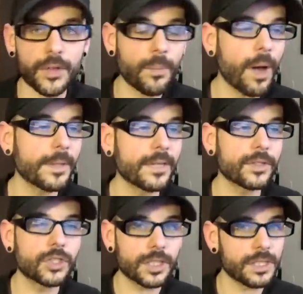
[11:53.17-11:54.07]
They'd probably give
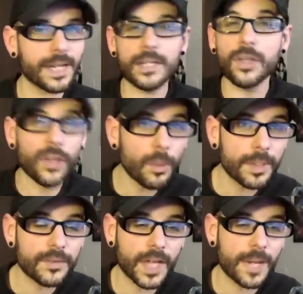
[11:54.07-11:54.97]
us just like a little
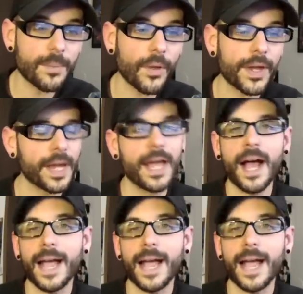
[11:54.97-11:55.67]
bit of gameplay.